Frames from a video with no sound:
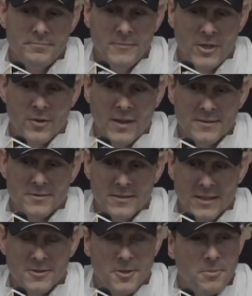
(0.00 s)
you know, that's
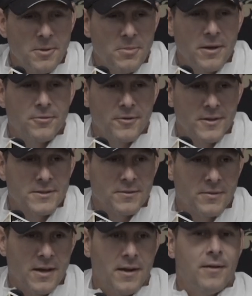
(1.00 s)
going to be big for us.
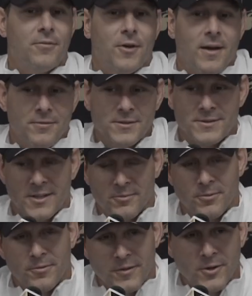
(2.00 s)
If they're having to settle
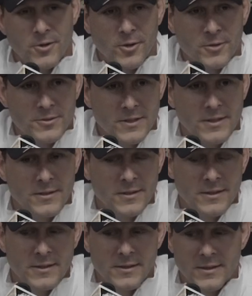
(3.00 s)
for field goals, then
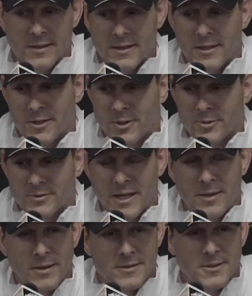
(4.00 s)
in a close
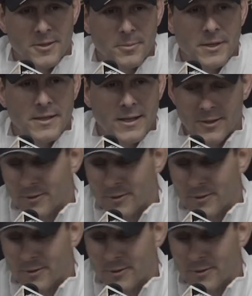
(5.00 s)
game, that's going to mean I